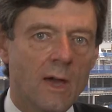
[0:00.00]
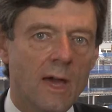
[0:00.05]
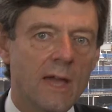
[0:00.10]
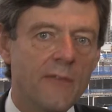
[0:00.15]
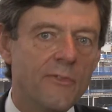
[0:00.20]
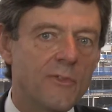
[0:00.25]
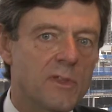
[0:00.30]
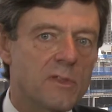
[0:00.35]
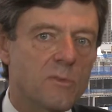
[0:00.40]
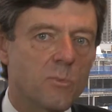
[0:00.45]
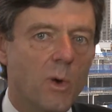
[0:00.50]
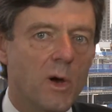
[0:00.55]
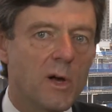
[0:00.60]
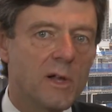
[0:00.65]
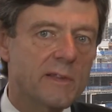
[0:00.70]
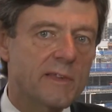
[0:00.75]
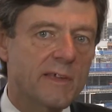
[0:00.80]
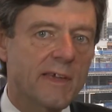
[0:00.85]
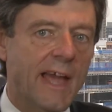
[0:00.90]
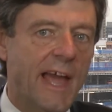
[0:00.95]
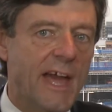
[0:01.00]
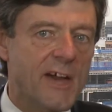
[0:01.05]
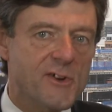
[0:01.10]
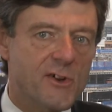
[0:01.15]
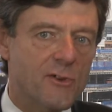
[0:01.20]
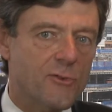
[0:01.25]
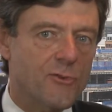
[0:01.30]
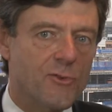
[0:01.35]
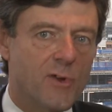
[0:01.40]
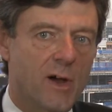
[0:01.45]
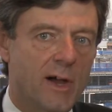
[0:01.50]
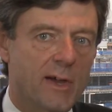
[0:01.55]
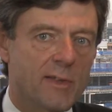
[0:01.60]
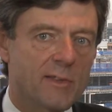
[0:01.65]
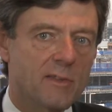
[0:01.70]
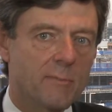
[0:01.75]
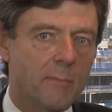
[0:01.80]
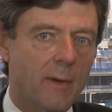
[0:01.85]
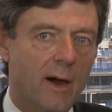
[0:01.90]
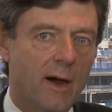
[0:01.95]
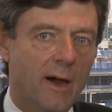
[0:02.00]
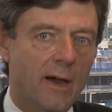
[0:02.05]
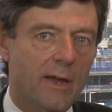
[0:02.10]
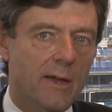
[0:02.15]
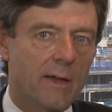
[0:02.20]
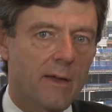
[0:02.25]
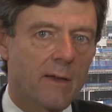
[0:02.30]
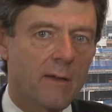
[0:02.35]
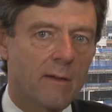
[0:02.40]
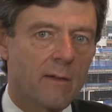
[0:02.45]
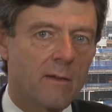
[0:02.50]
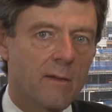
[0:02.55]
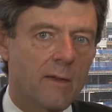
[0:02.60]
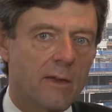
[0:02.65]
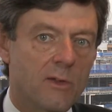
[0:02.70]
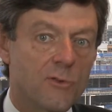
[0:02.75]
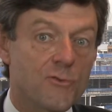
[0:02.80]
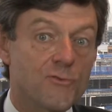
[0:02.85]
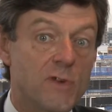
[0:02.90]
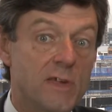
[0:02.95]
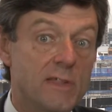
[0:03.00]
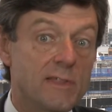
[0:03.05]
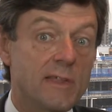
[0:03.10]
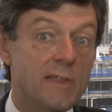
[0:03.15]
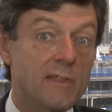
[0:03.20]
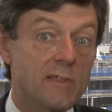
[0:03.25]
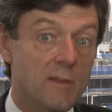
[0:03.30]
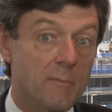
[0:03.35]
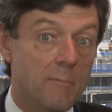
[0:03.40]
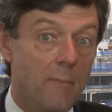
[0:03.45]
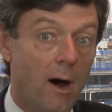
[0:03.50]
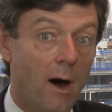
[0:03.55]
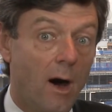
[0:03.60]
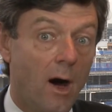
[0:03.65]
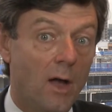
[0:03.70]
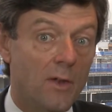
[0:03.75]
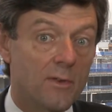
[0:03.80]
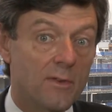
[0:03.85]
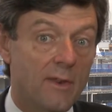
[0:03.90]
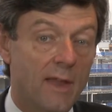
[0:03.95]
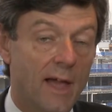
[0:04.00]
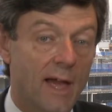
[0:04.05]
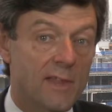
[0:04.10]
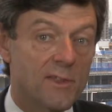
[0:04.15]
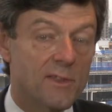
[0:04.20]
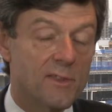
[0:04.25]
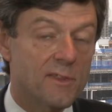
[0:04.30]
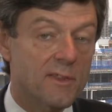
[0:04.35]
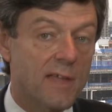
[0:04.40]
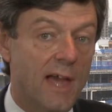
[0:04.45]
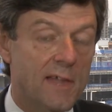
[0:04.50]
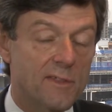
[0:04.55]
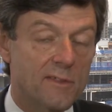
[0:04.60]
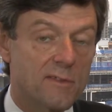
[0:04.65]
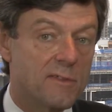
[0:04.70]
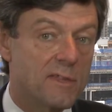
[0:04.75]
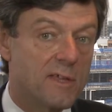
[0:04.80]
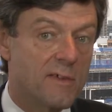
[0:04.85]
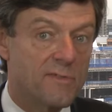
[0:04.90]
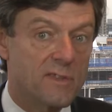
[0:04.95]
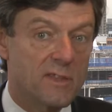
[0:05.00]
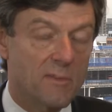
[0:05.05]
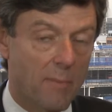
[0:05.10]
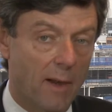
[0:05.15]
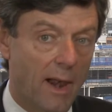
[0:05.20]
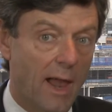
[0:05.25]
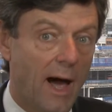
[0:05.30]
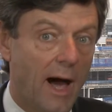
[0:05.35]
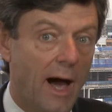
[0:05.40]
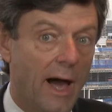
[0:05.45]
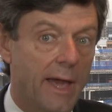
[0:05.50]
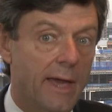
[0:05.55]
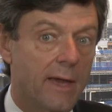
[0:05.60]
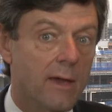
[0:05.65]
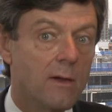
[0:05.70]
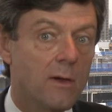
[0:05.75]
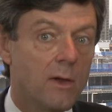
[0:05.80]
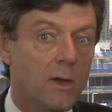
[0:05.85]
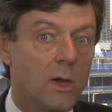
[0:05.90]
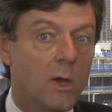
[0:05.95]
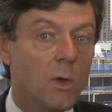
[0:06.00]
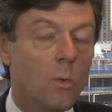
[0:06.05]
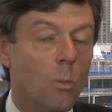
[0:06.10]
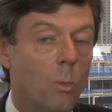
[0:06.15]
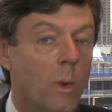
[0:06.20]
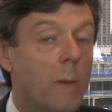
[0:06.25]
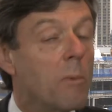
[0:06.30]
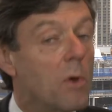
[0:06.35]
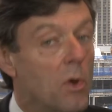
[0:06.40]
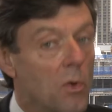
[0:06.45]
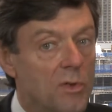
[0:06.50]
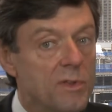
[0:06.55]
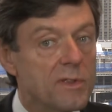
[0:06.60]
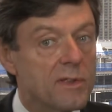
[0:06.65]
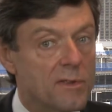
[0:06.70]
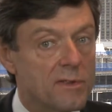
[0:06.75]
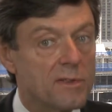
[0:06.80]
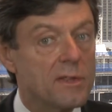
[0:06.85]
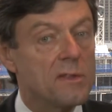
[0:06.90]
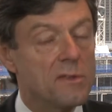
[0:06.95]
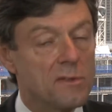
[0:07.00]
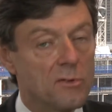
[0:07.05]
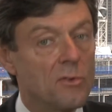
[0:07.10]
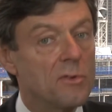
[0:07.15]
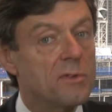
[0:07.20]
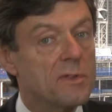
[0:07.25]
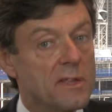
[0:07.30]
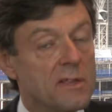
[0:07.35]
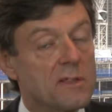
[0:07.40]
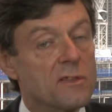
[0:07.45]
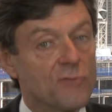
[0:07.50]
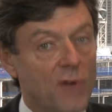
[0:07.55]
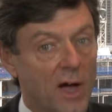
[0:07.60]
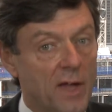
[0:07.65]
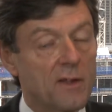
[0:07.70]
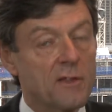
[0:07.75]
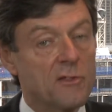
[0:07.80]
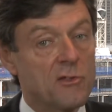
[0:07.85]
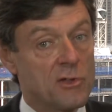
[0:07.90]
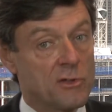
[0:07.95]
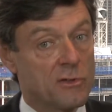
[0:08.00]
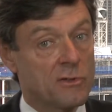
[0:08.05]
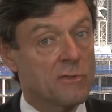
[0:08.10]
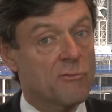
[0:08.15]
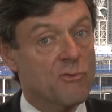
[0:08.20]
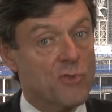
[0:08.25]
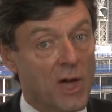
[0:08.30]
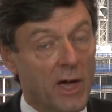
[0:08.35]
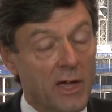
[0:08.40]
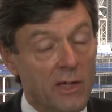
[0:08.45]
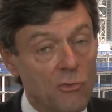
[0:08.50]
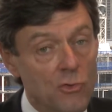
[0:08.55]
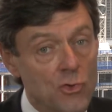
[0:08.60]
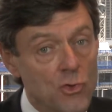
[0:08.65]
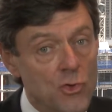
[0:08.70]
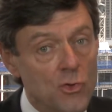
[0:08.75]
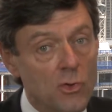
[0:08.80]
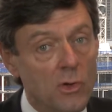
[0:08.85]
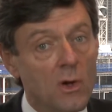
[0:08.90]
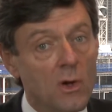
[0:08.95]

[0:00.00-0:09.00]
In this world characterised by increasing demand and hence scarcity of supply, we will also see sourcing strategies change.